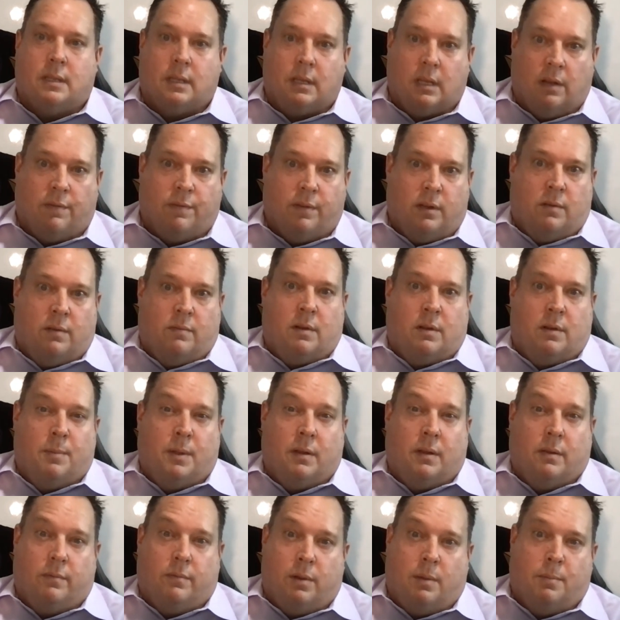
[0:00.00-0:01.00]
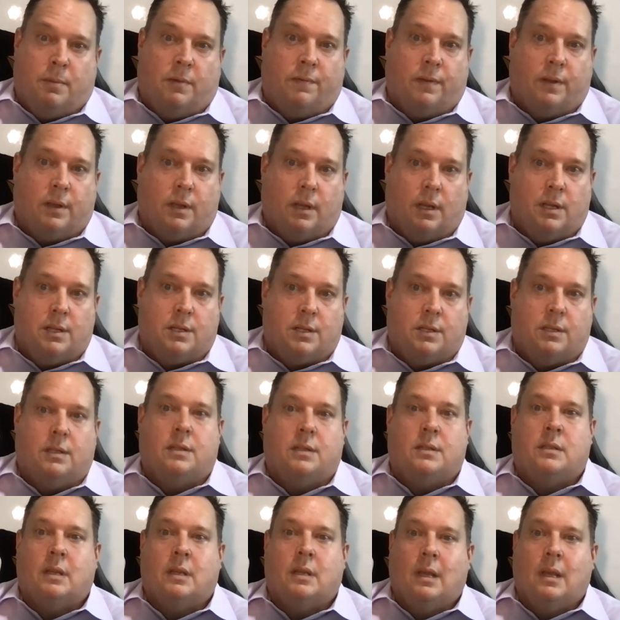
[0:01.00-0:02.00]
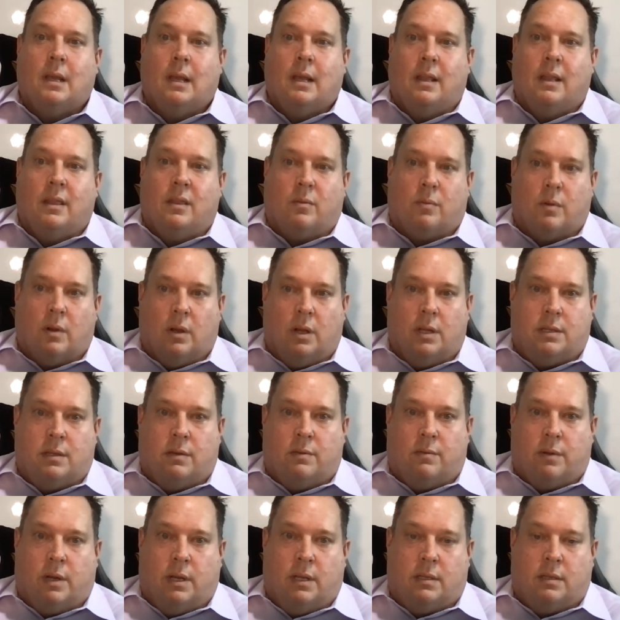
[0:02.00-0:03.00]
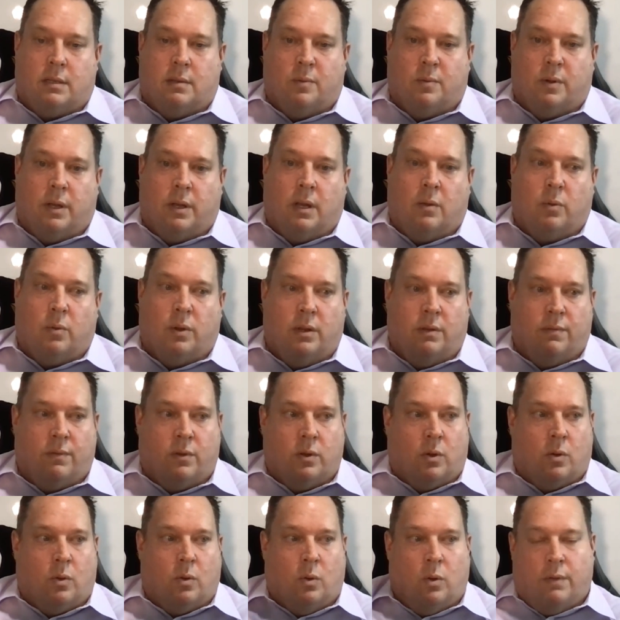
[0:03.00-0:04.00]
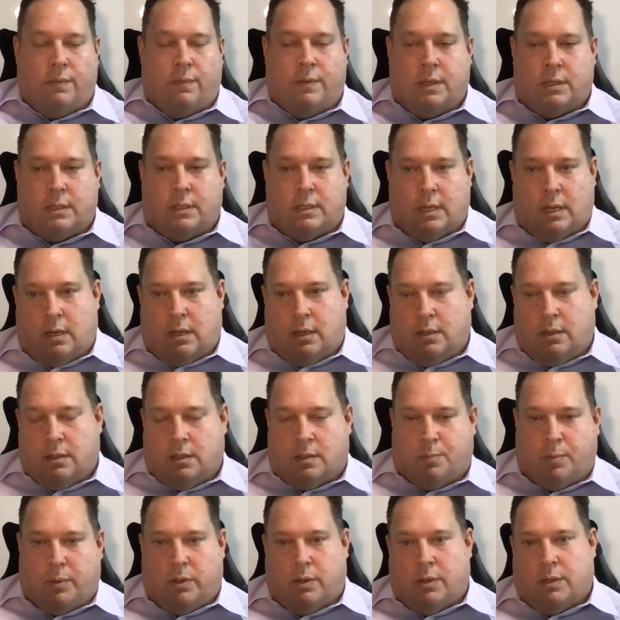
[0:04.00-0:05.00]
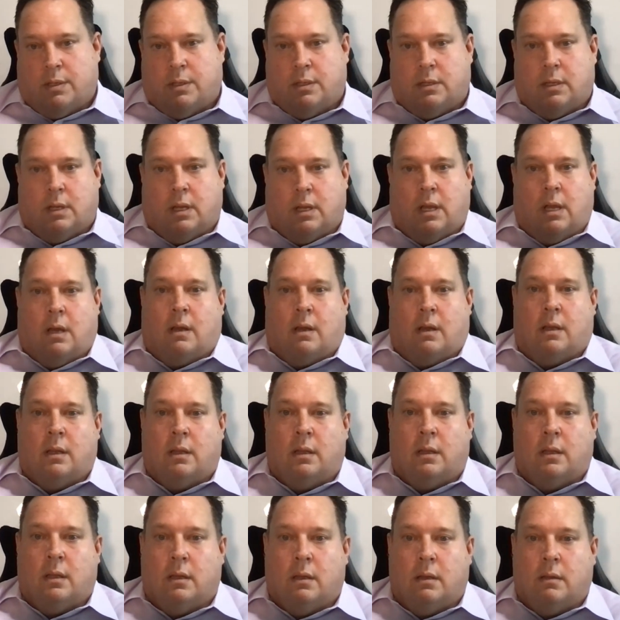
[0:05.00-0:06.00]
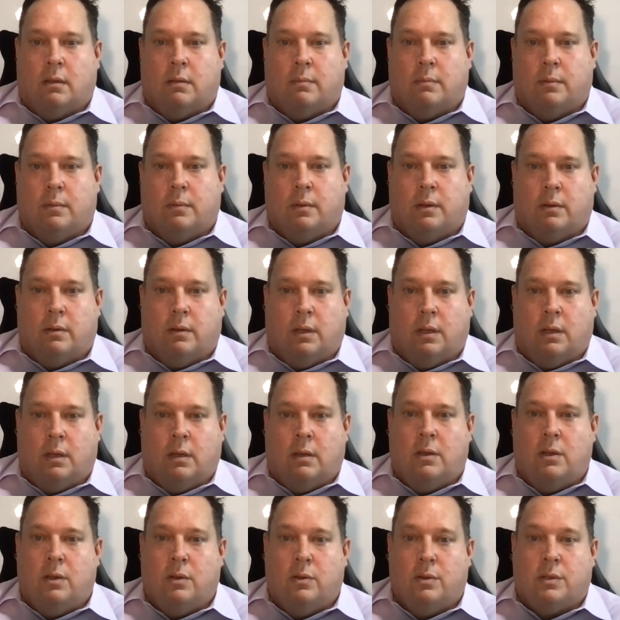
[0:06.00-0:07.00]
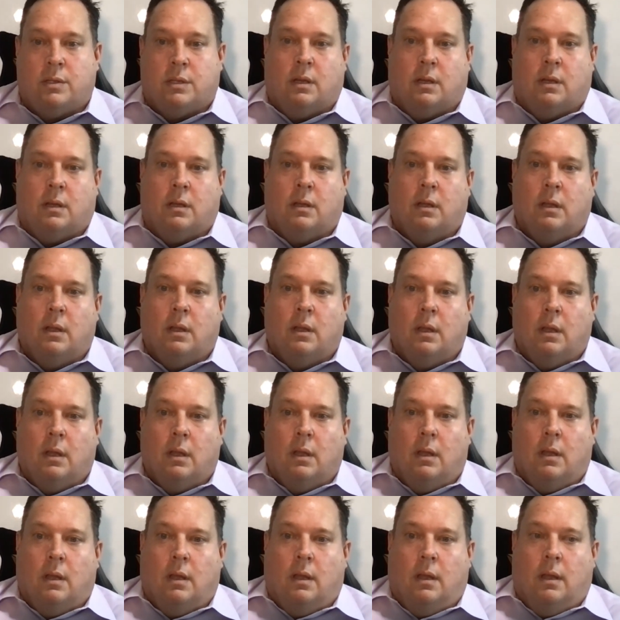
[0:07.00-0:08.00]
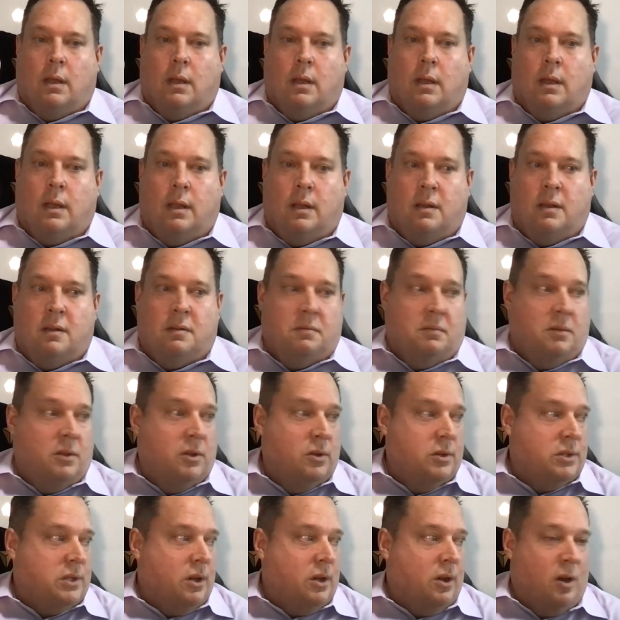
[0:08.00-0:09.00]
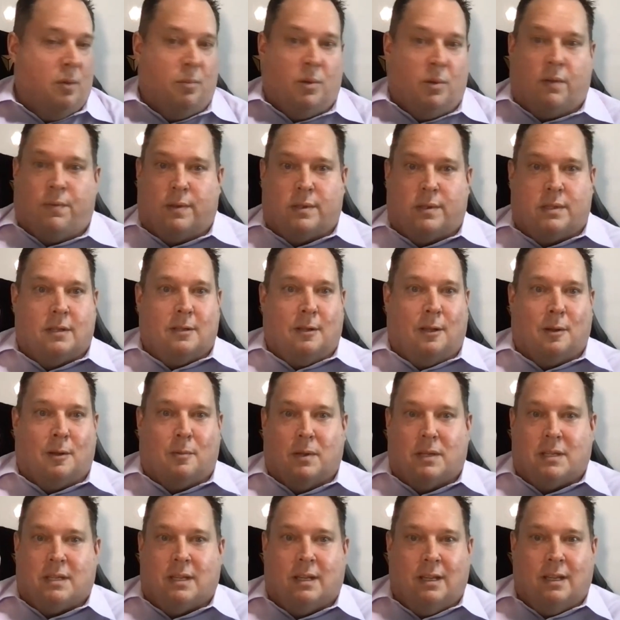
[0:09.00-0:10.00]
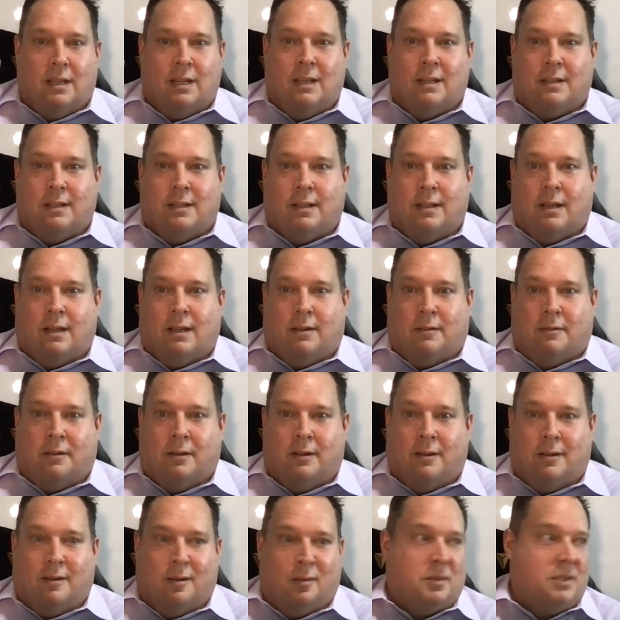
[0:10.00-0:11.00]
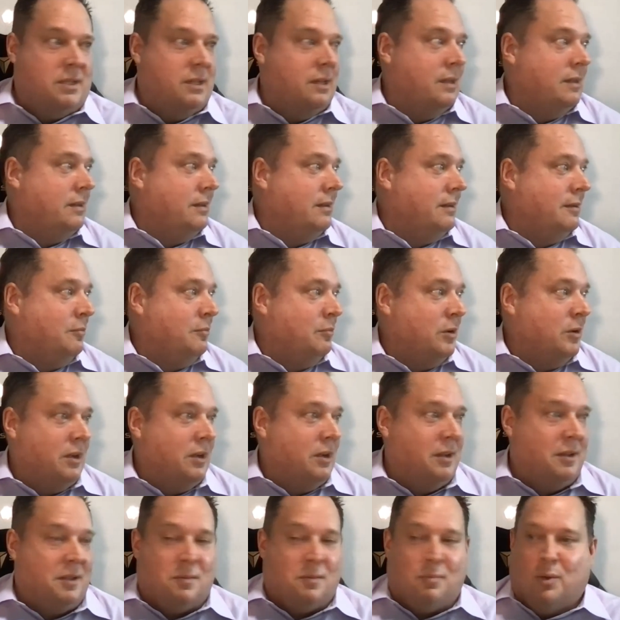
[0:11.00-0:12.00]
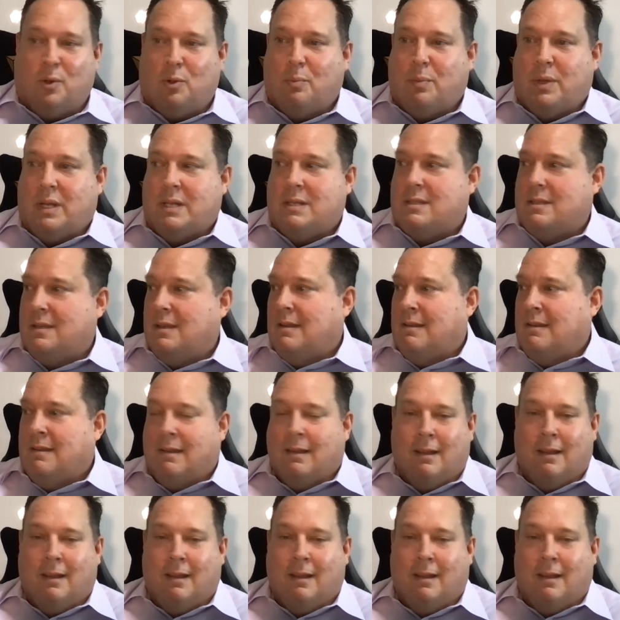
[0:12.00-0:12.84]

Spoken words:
the governance ramifications, the rise in ransomware, when you've got all of this data dispersed out in the in user home offices, like we're sitting here today, right? I'm sitting in my small bedsit